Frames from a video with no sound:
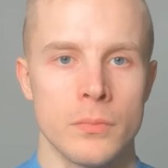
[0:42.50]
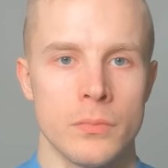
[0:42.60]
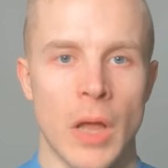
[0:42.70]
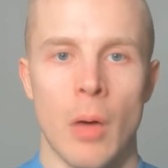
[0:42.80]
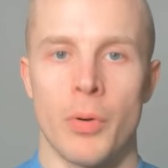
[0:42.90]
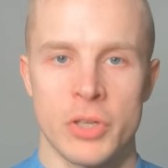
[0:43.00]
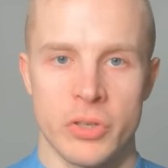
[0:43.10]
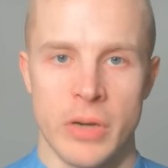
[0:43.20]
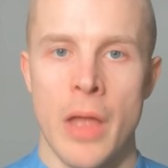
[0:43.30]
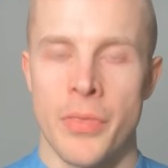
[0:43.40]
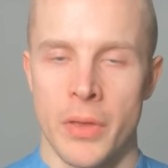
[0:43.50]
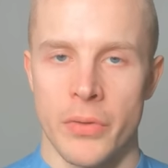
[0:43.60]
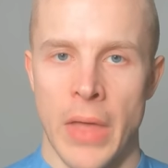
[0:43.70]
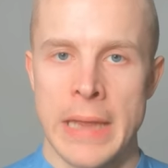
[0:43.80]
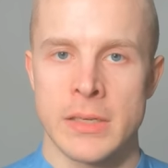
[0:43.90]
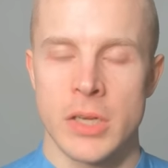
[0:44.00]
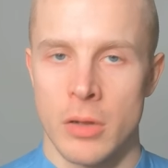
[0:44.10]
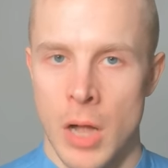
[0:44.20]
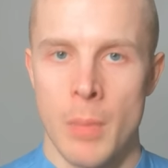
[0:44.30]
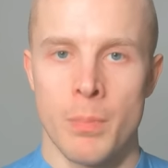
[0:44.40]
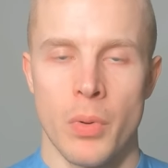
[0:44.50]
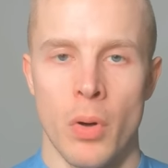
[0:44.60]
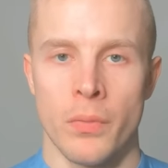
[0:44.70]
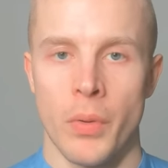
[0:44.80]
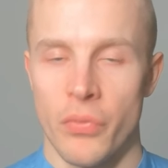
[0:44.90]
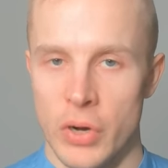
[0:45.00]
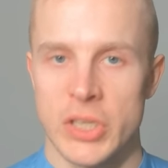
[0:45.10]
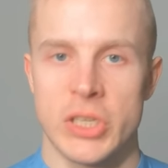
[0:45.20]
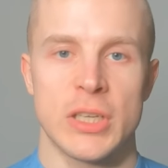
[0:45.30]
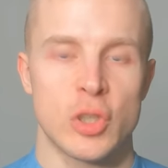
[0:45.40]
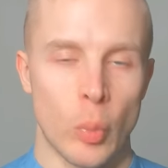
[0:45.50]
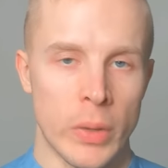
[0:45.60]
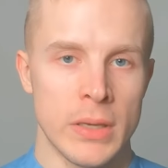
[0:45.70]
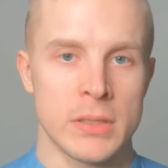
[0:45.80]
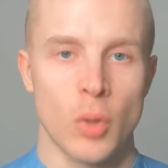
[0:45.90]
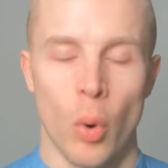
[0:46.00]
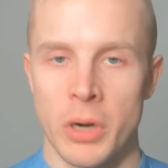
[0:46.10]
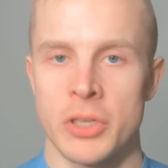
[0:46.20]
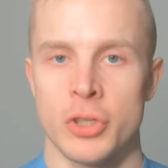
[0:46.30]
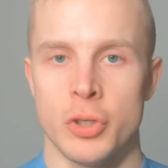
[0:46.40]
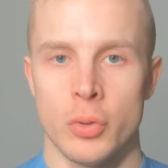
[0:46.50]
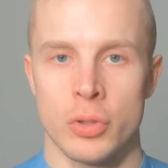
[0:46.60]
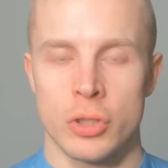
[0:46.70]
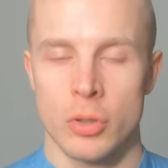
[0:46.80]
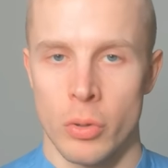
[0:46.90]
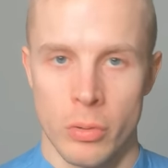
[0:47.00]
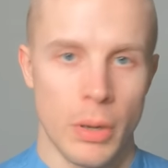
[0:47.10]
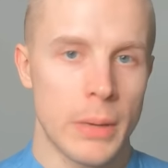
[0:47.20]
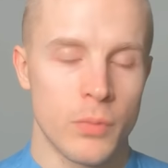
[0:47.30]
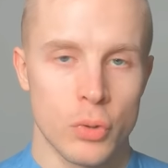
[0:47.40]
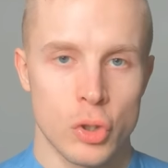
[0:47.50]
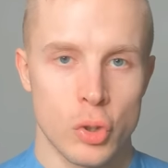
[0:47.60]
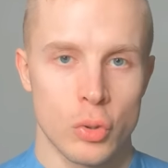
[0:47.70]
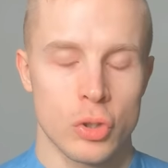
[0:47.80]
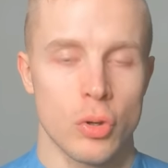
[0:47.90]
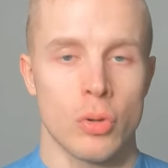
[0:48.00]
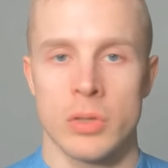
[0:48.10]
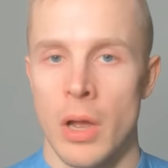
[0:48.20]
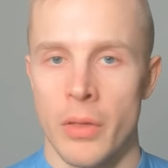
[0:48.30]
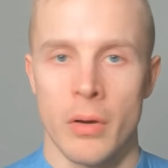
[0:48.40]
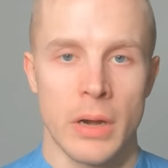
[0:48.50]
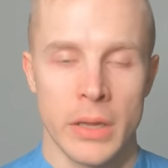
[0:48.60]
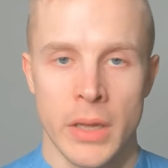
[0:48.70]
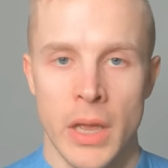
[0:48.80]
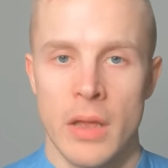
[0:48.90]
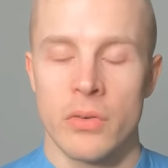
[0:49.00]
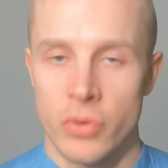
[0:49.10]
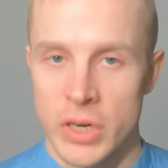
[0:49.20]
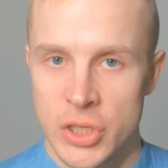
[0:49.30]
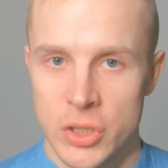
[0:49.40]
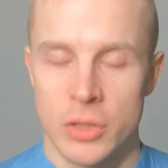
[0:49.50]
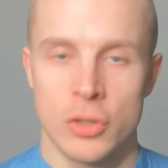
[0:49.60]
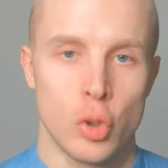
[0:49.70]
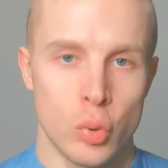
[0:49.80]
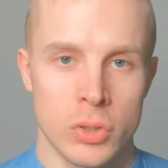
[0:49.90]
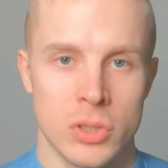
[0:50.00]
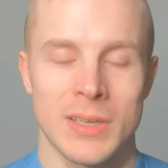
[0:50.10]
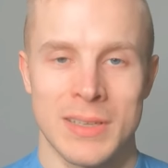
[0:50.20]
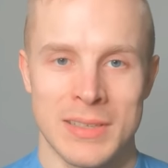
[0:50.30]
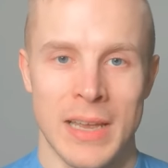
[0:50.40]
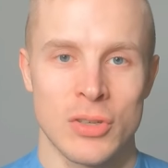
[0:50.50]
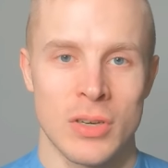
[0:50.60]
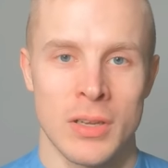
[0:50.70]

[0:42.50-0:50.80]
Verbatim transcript: Now, personally, I think that a cup of freshly squeezed orange juice or grapefruit juice or other like fresh juice is actually,